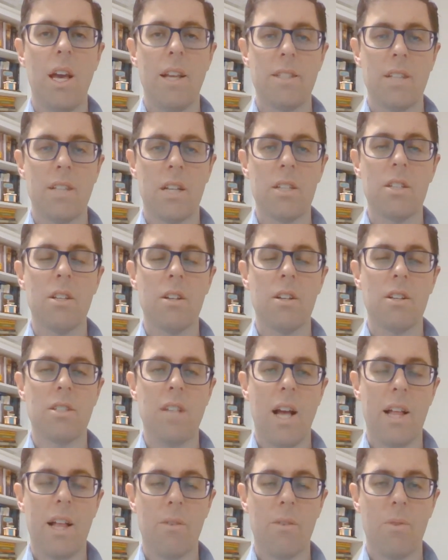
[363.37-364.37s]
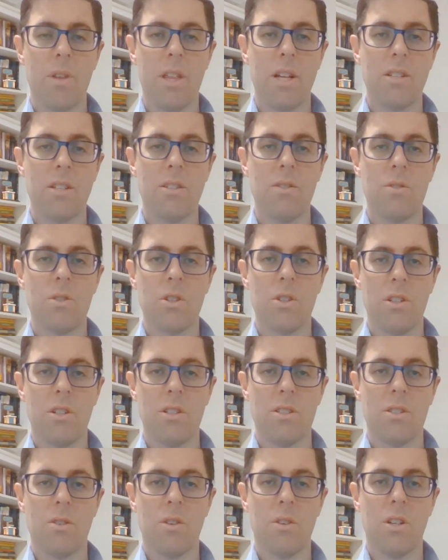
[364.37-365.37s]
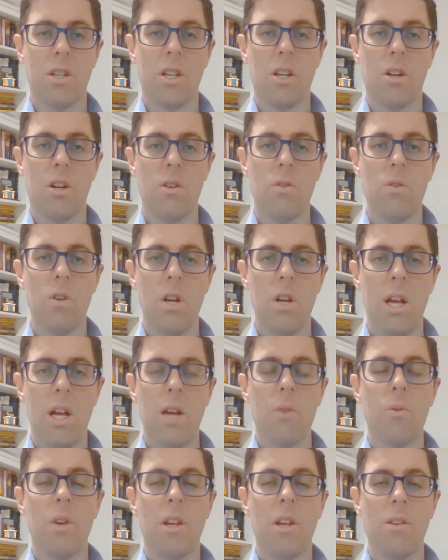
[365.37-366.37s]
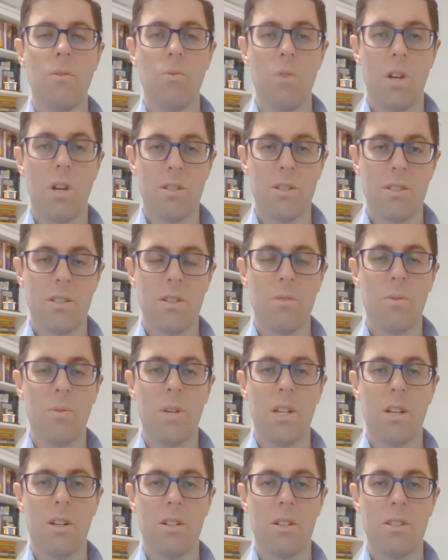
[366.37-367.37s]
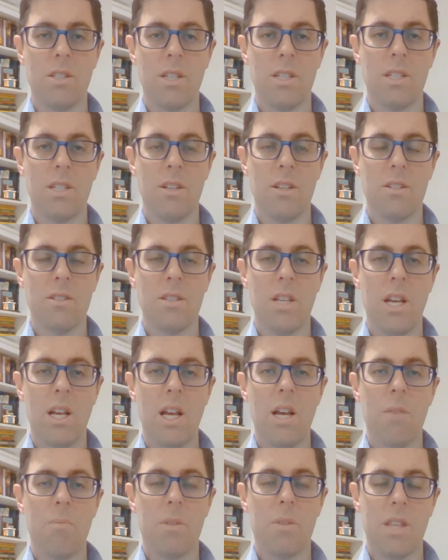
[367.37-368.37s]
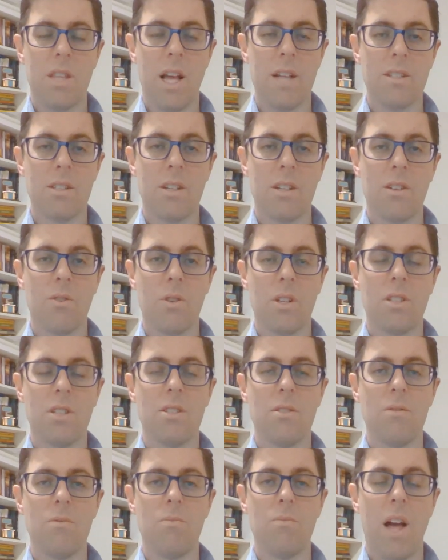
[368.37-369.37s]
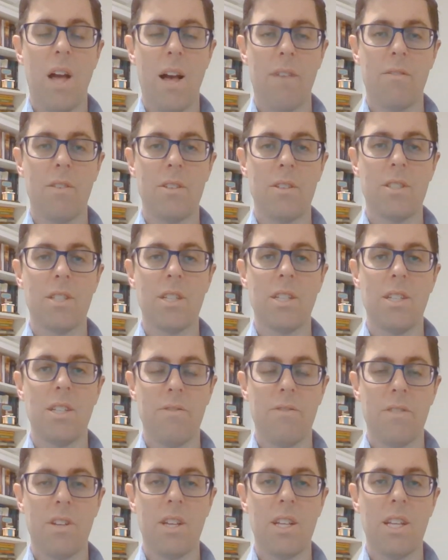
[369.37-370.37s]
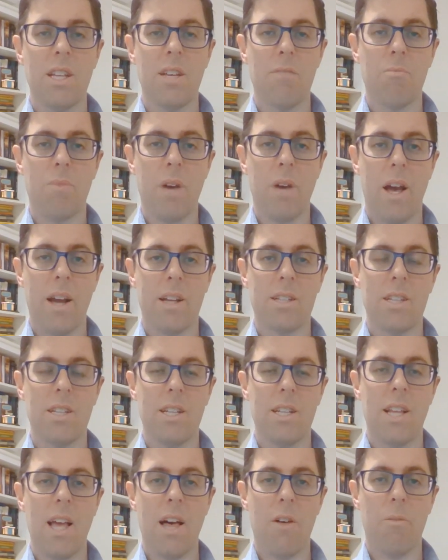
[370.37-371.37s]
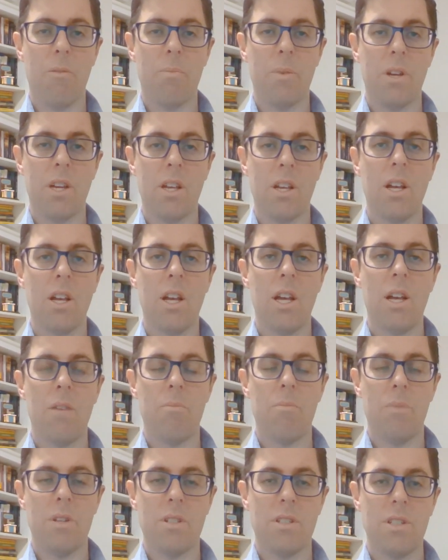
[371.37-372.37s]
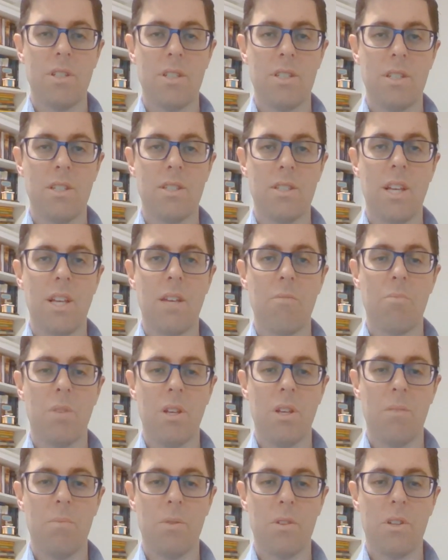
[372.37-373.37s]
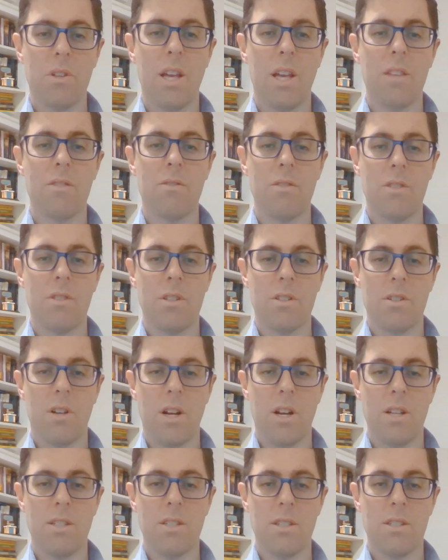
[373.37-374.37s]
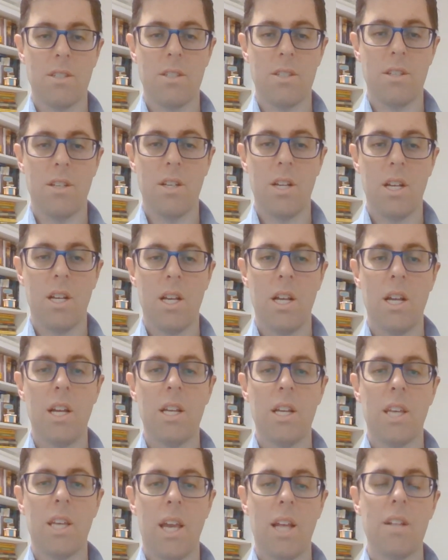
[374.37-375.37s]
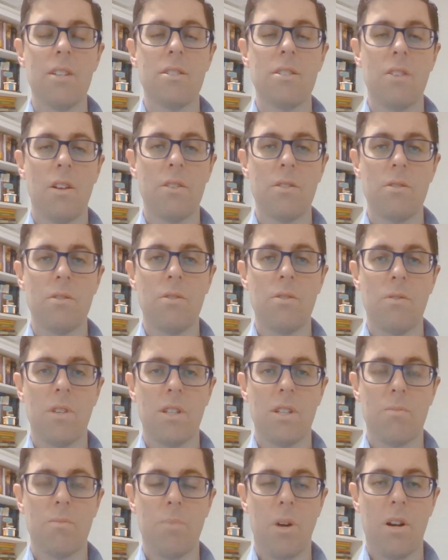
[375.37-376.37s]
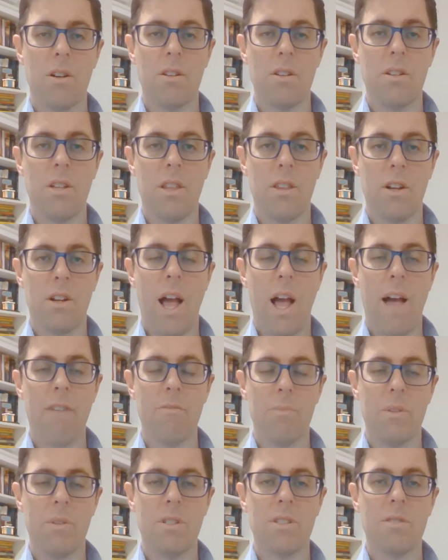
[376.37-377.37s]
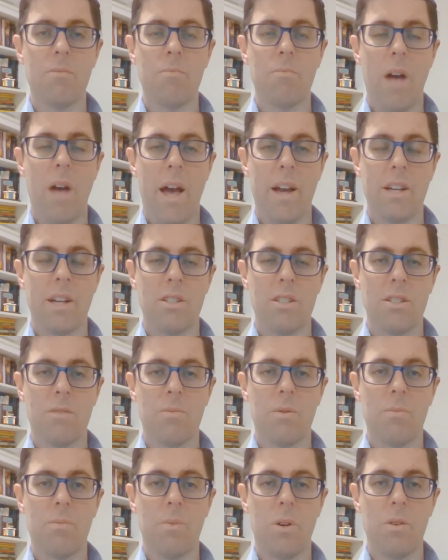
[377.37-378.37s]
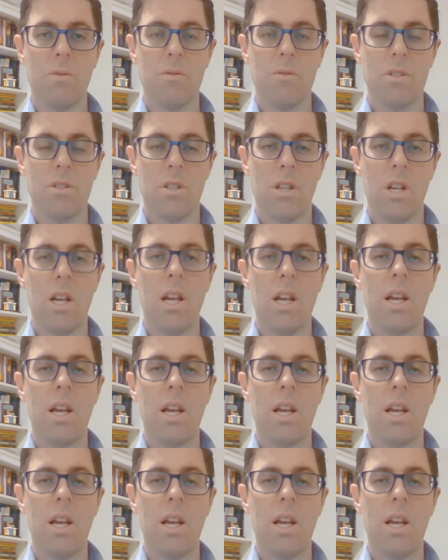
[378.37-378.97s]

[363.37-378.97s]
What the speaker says: It's unclear exactly where that $2 trillion is going to go. We are still waiting on details, but that's going to have a significant impact in helping businesses and people get through this crisis. Canada is also doing its part, and there have been some packages proposed.